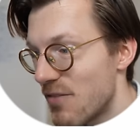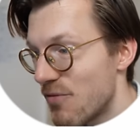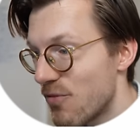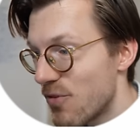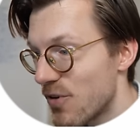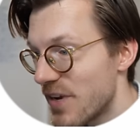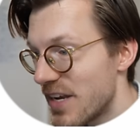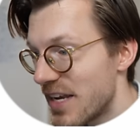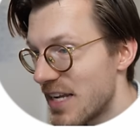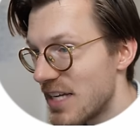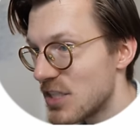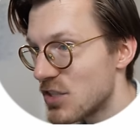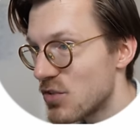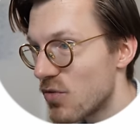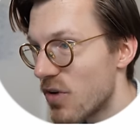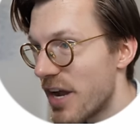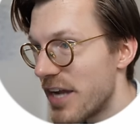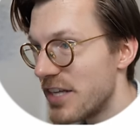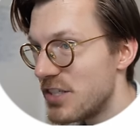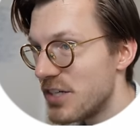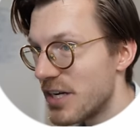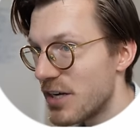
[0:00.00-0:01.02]
And for this
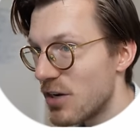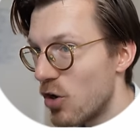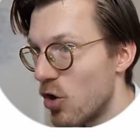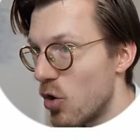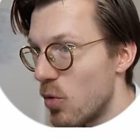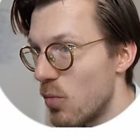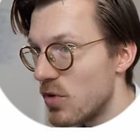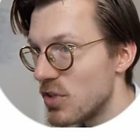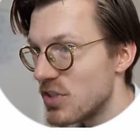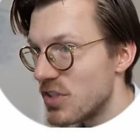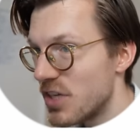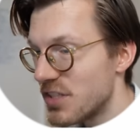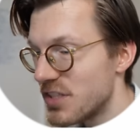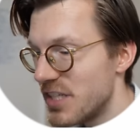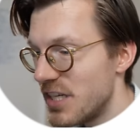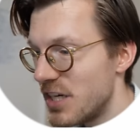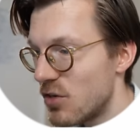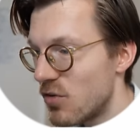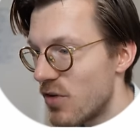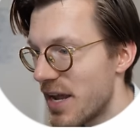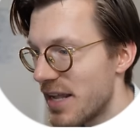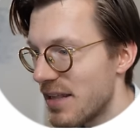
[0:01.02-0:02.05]
ride you can almost not
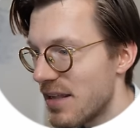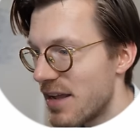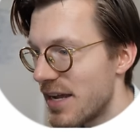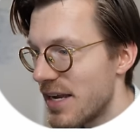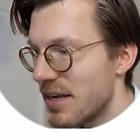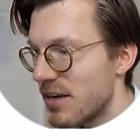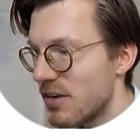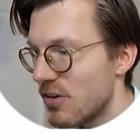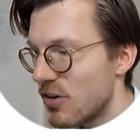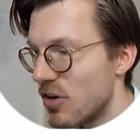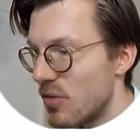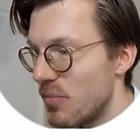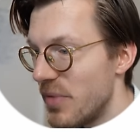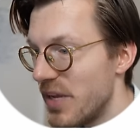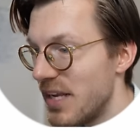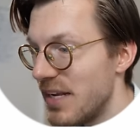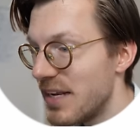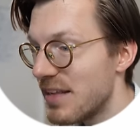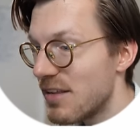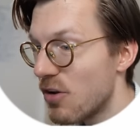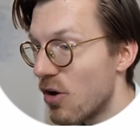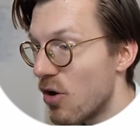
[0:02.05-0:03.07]
see the red line at all,
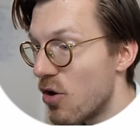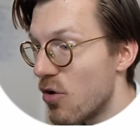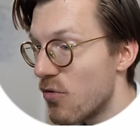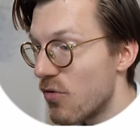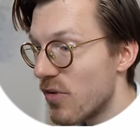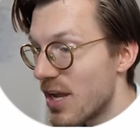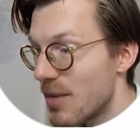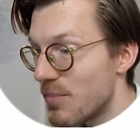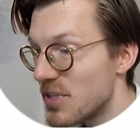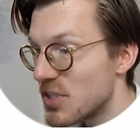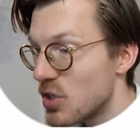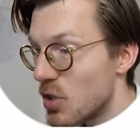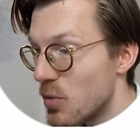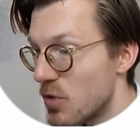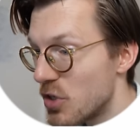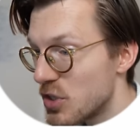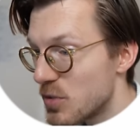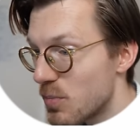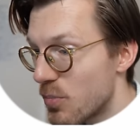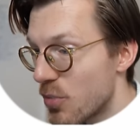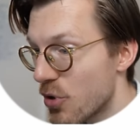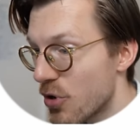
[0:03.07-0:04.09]
meaning that the overlap is
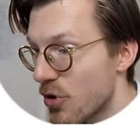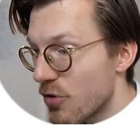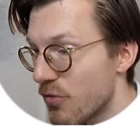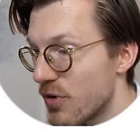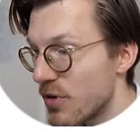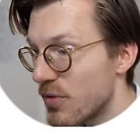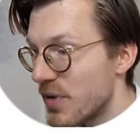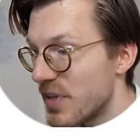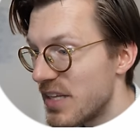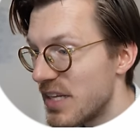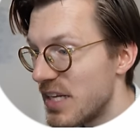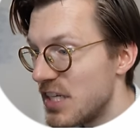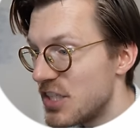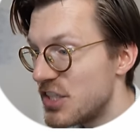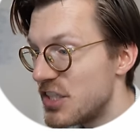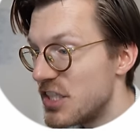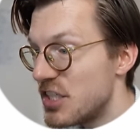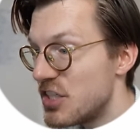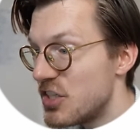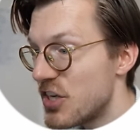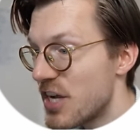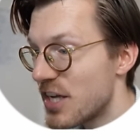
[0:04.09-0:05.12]
almost perfect with the
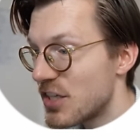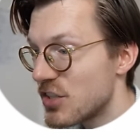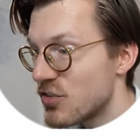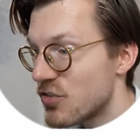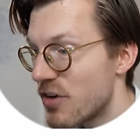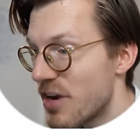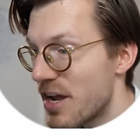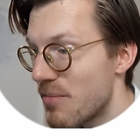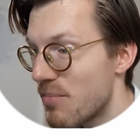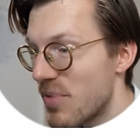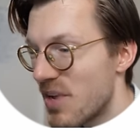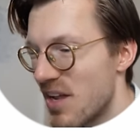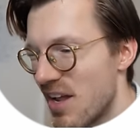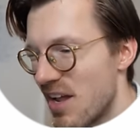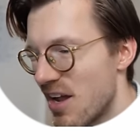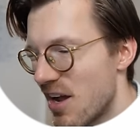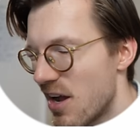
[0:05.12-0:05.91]
ECG chest strap.